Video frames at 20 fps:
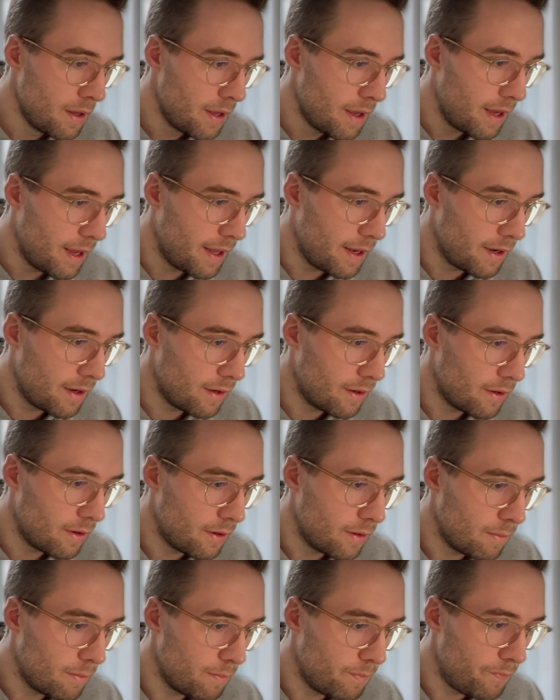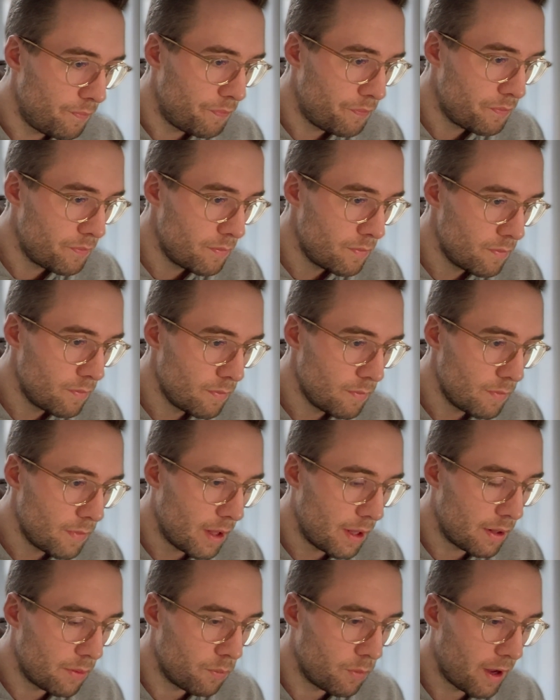And then
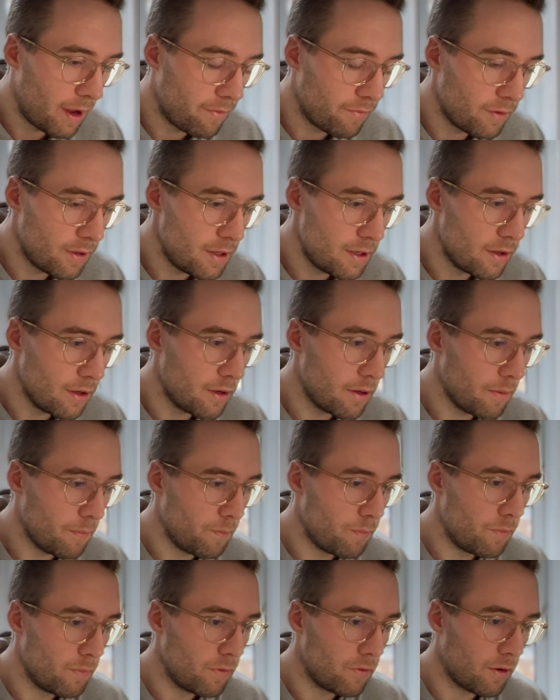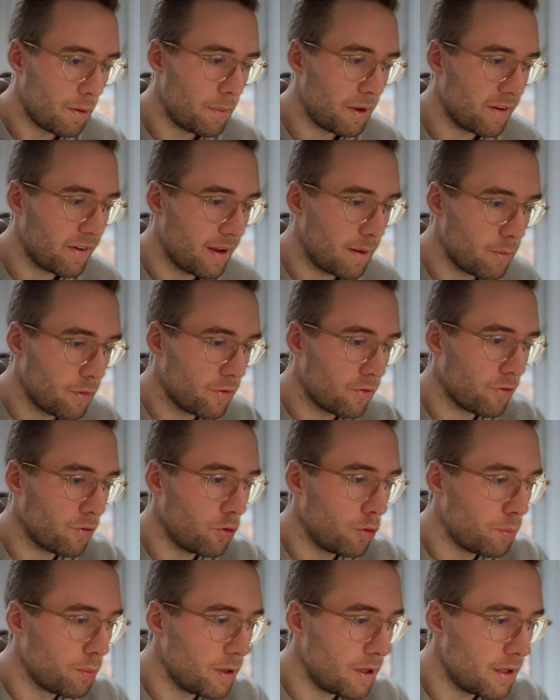we have the some examples
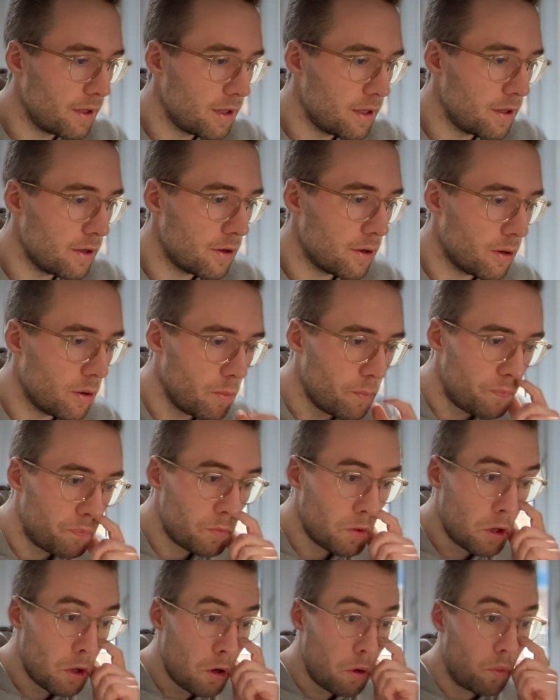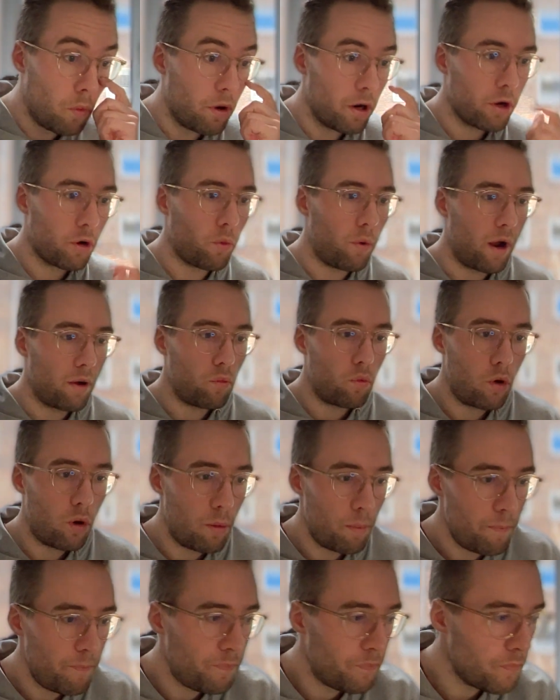could be the WannaCry
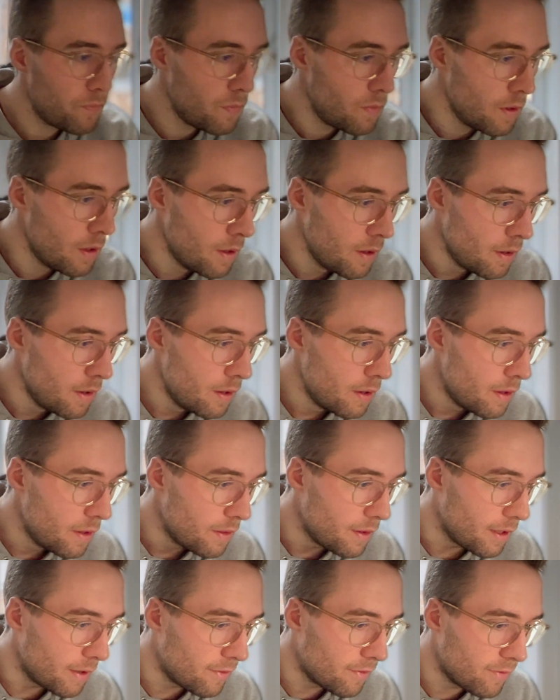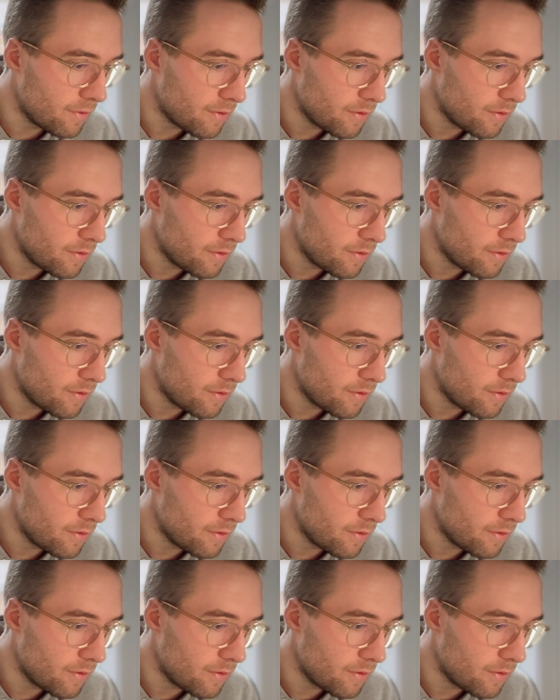Worm, that